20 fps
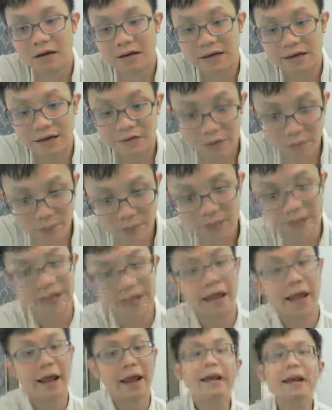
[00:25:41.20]
there will be
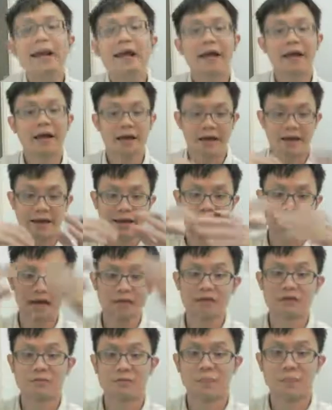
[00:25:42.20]
an
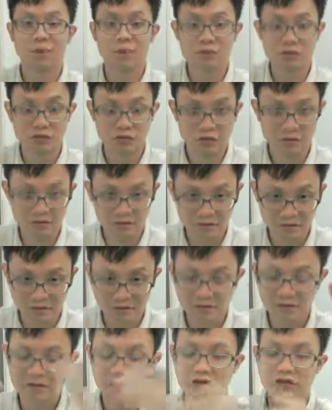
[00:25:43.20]
explosion.
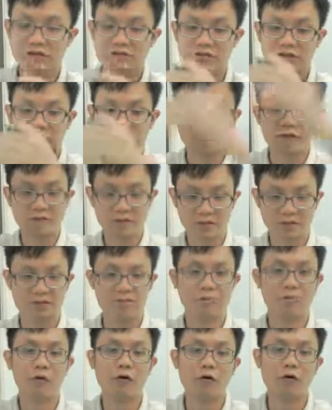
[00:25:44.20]
So it will be
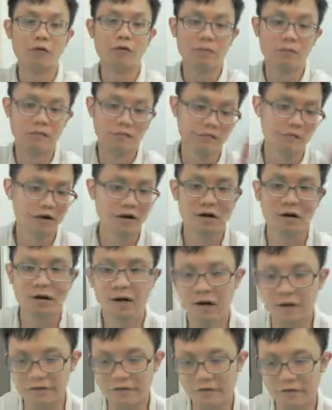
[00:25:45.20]
boom, a
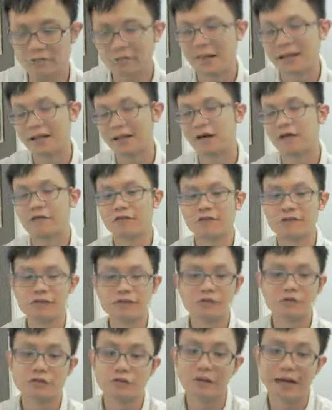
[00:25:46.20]
lot of them. But of
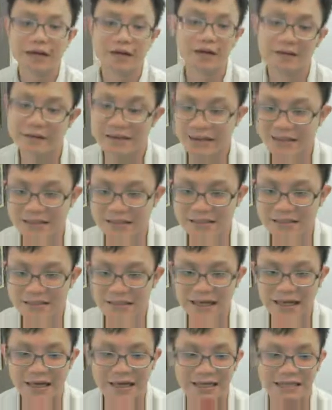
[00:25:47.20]
course you cannot get this
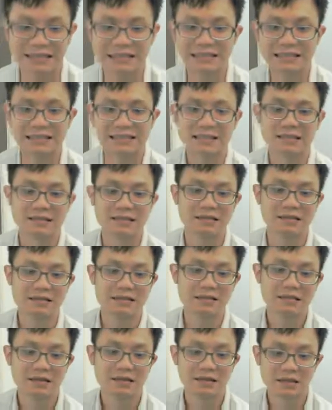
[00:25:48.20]
lah. It
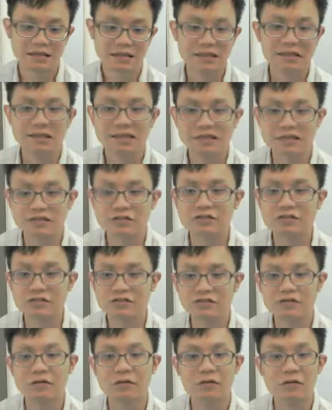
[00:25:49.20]
is
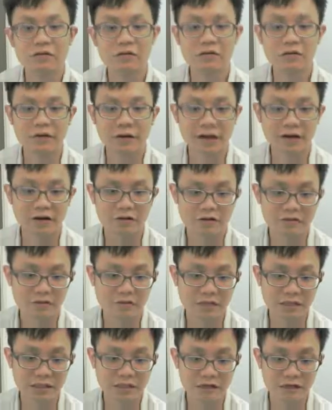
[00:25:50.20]
used to, can
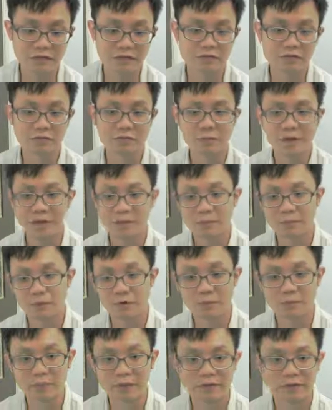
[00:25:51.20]
also be used to make
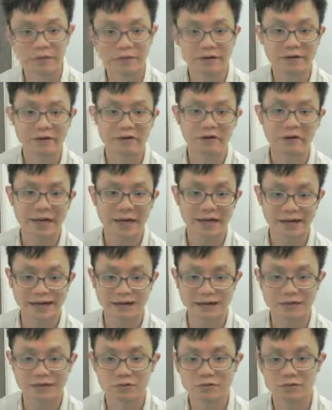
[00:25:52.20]
bomb and very
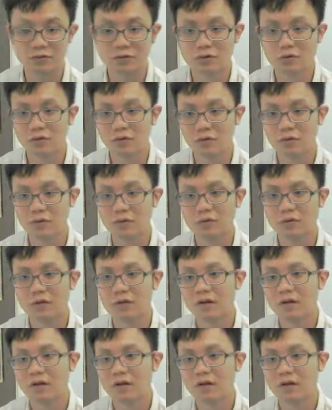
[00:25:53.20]
reactive. So